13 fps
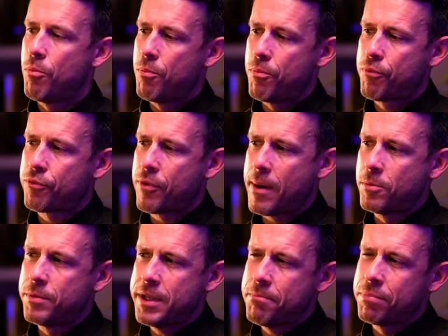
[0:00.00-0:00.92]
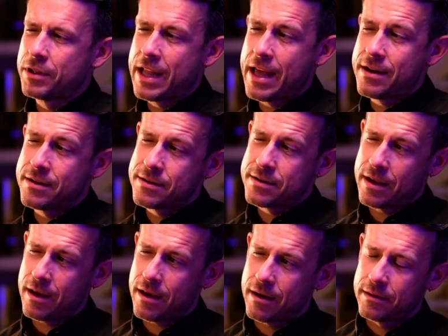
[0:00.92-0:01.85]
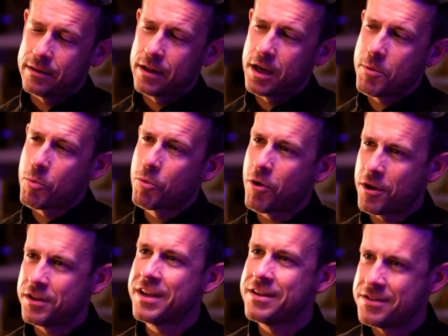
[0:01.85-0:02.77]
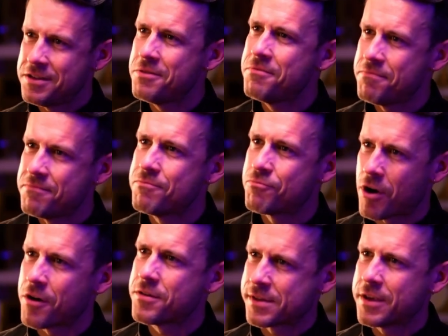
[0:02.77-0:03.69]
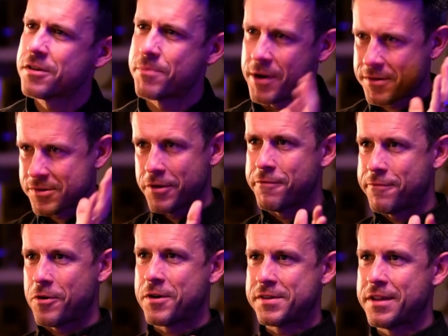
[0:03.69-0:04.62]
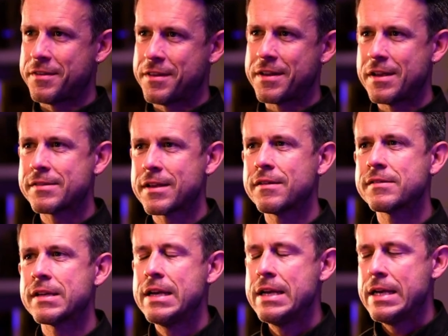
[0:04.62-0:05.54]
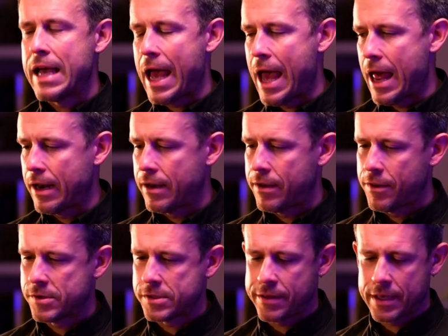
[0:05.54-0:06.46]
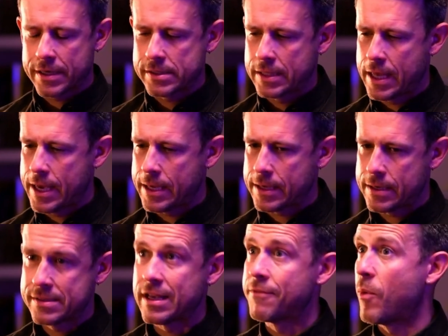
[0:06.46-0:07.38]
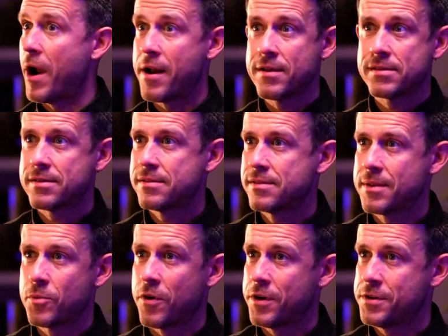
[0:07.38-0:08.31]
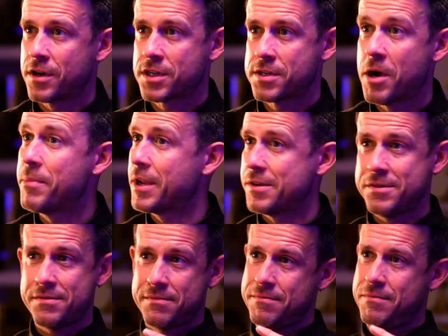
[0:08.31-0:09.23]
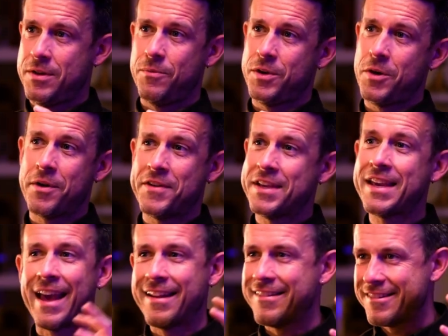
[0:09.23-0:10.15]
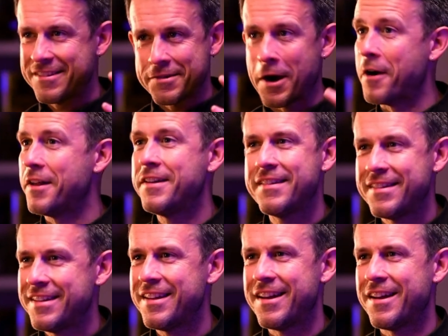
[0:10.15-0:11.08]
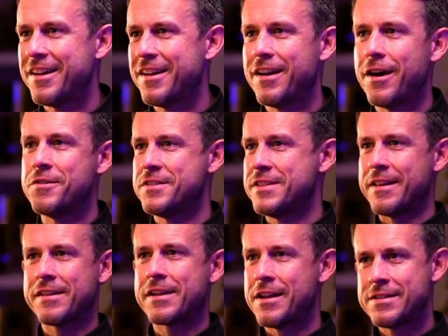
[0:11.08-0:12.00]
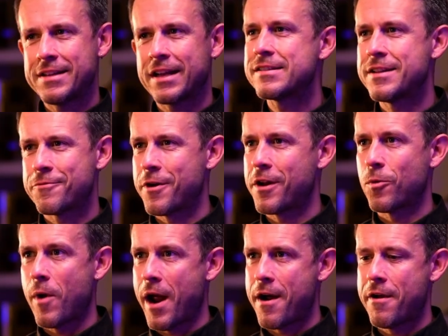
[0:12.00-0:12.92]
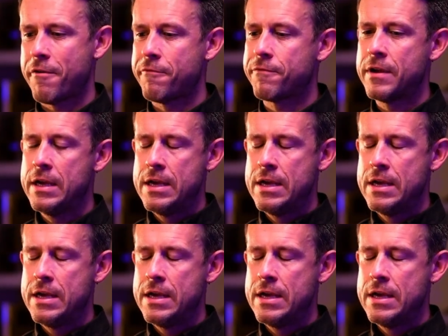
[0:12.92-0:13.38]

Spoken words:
probably blend a little bit more broadly into broader skills, but I'll sort of focus on thinking skills. And those are things like self-awareness, something we already talked about, because we don't even get started understanding the context if we're not aware of